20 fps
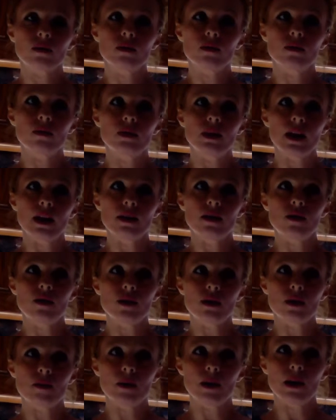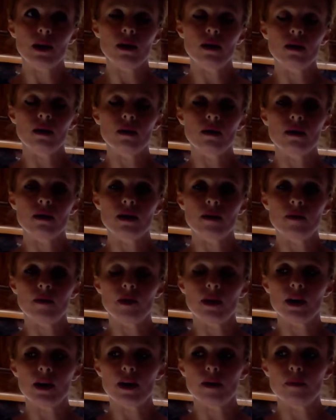that's to explain some of
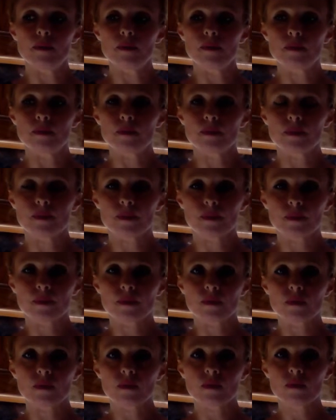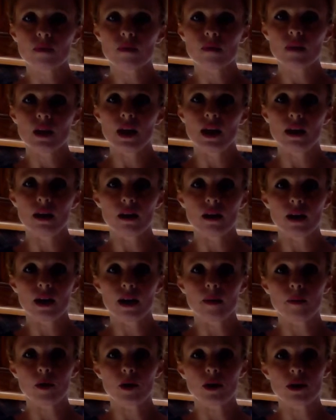the hidden
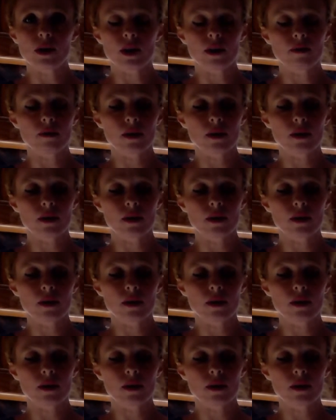camera stuff.